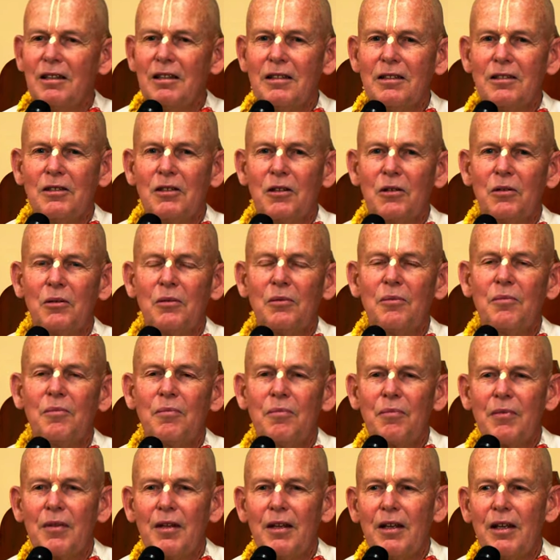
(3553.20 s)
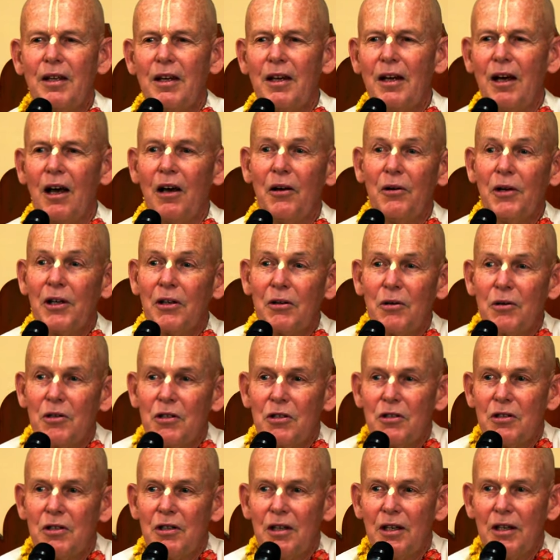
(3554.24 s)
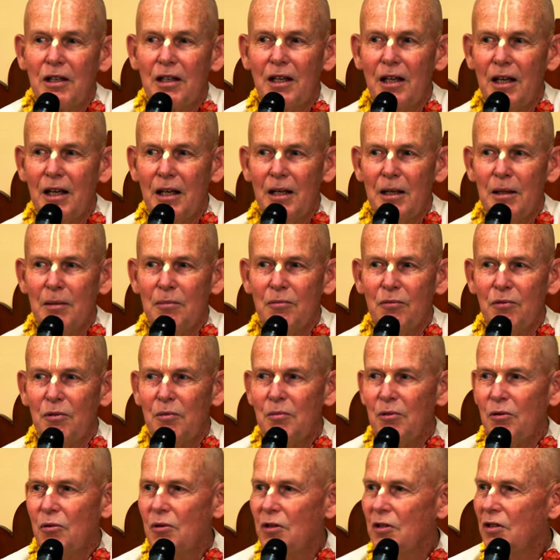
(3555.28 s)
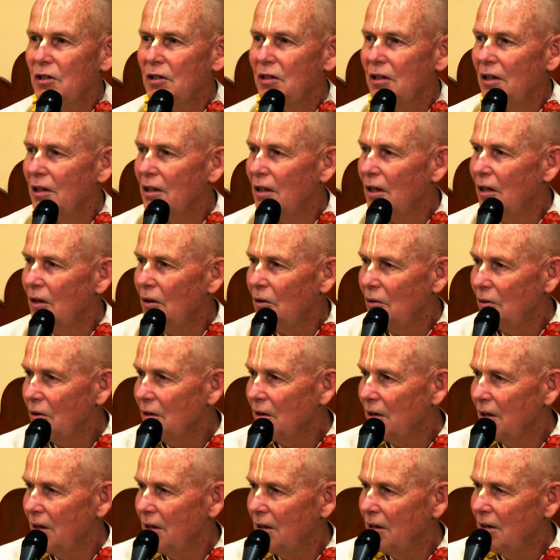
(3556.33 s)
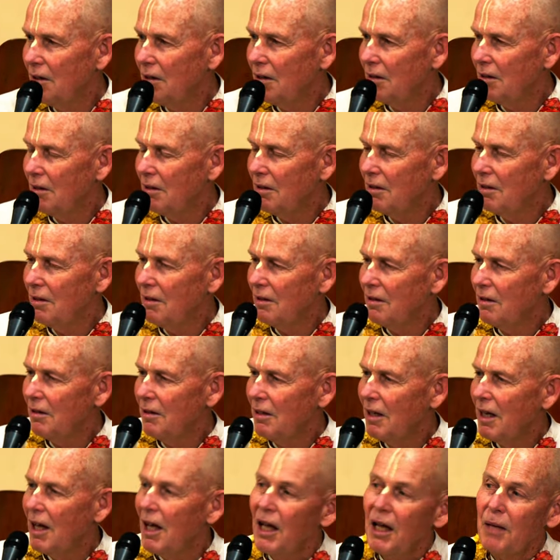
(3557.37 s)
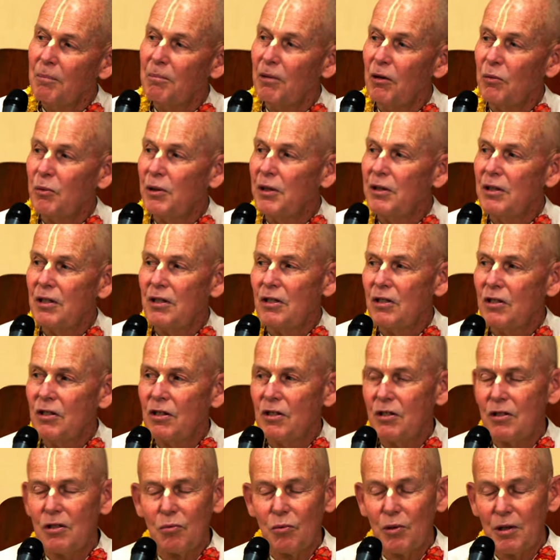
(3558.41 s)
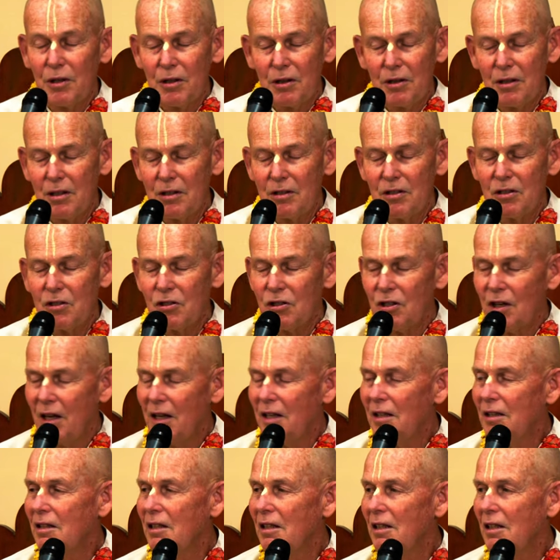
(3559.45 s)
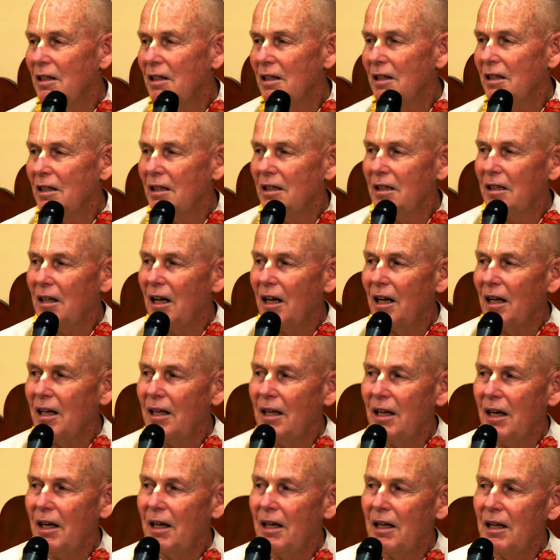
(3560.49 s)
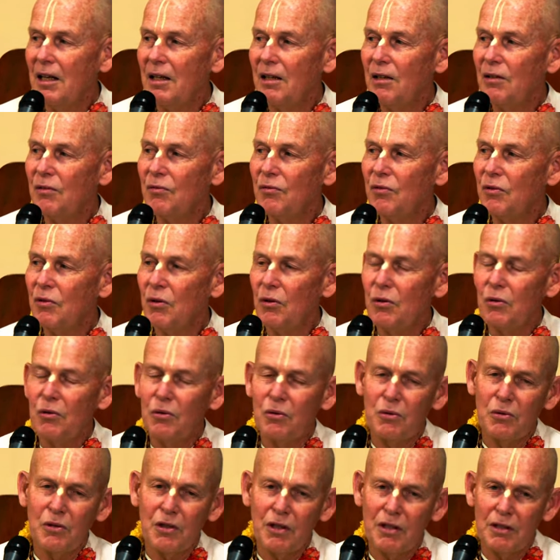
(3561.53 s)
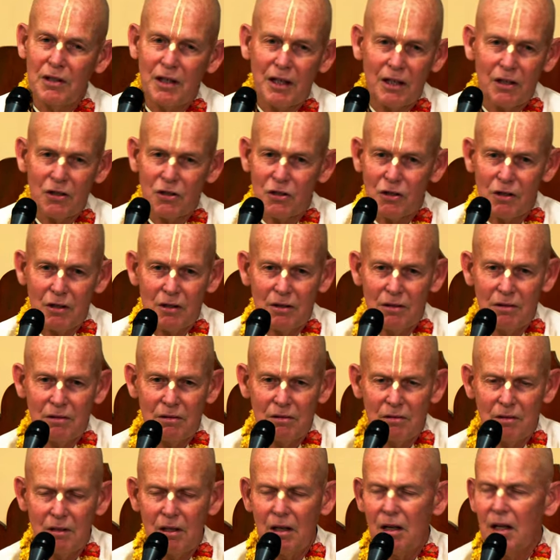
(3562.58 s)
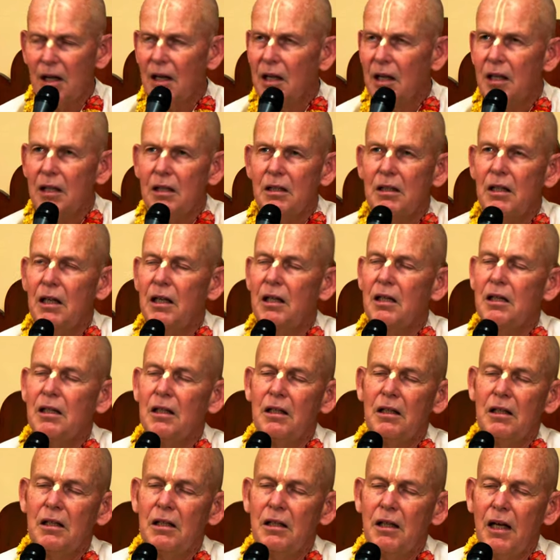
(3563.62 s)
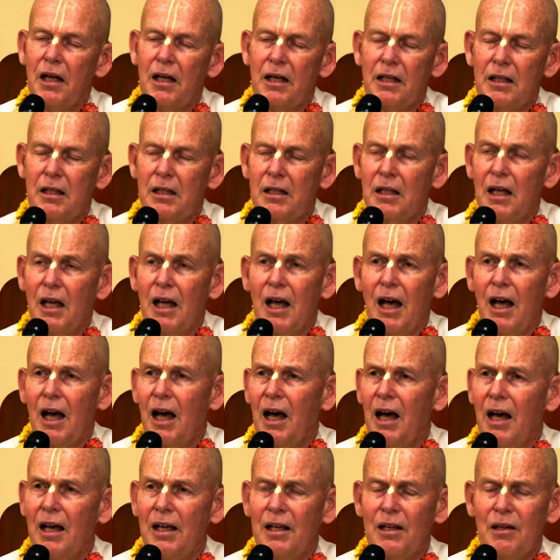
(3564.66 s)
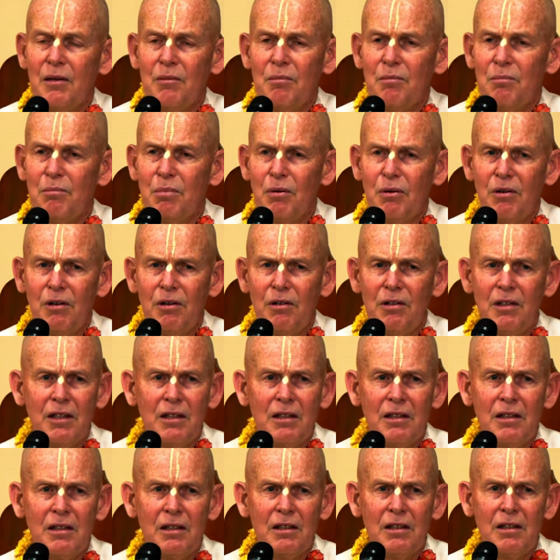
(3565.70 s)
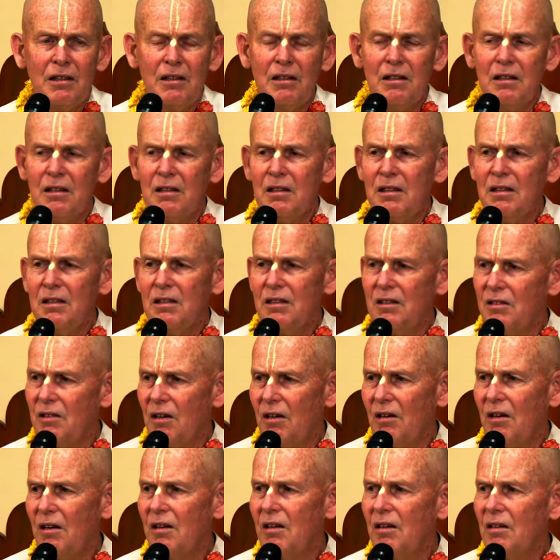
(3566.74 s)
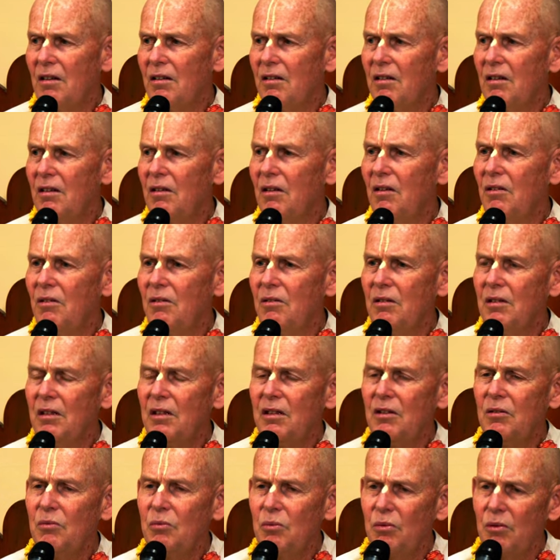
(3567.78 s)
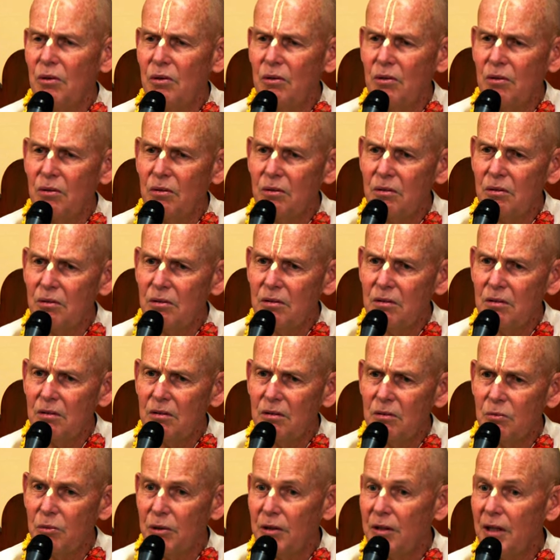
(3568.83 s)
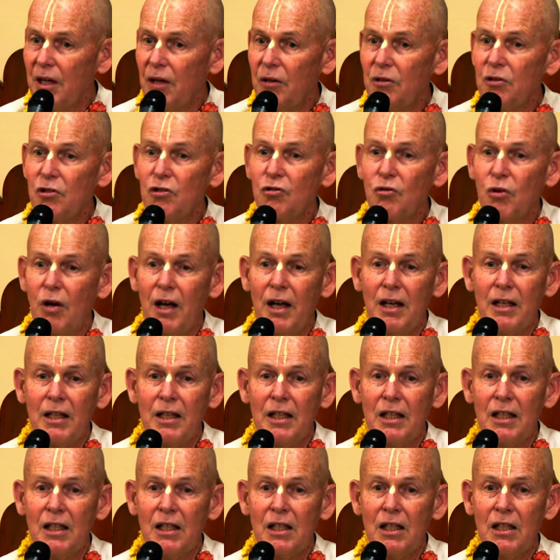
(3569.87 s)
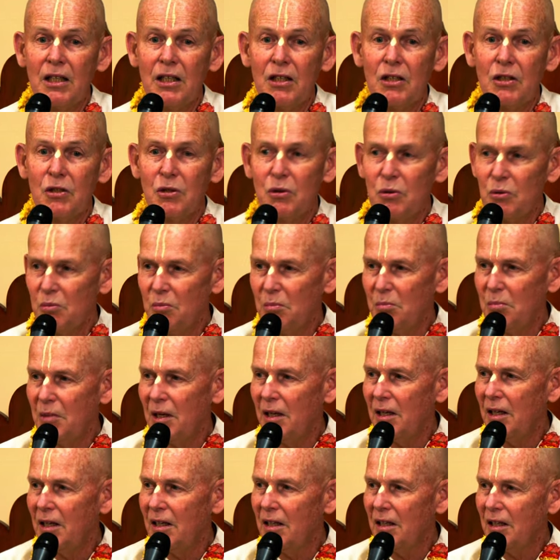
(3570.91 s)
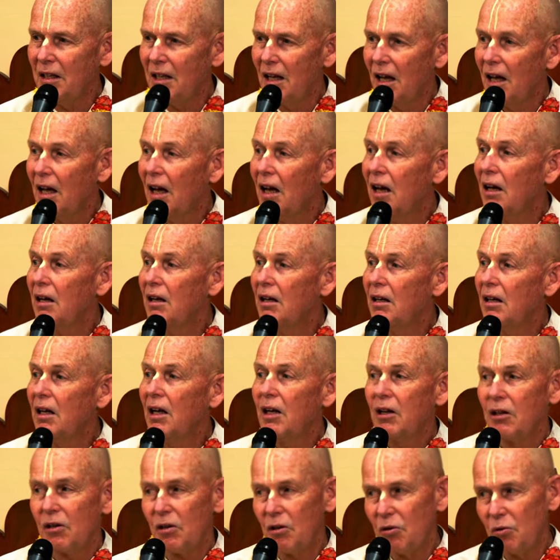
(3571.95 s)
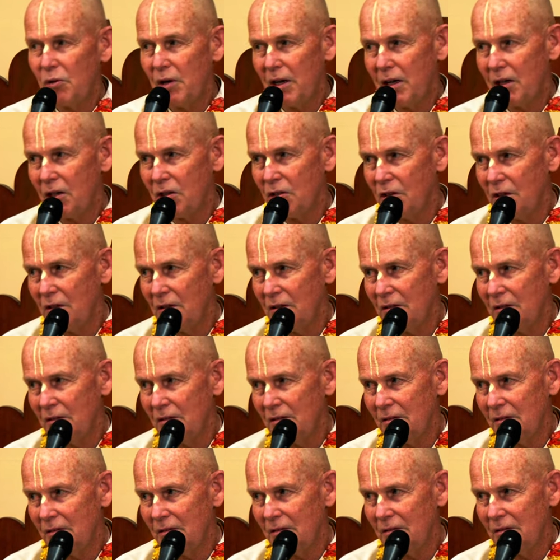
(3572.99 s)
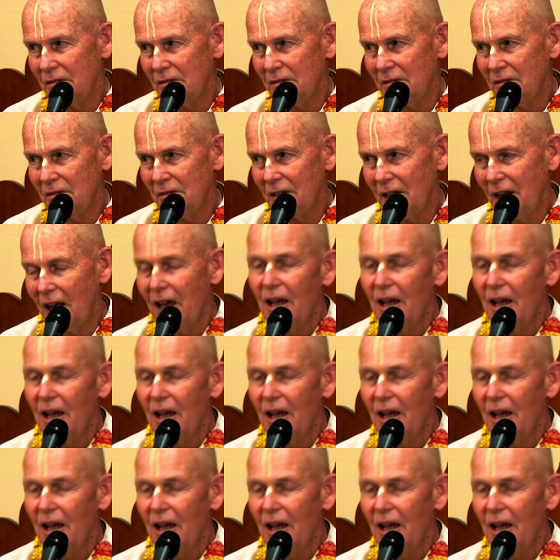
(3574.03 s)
So, Hare Krishna came from Krishna Loka, but with this chanting I have no connection. Day and night I am burning in this dark, lonely world without trying to make a correction.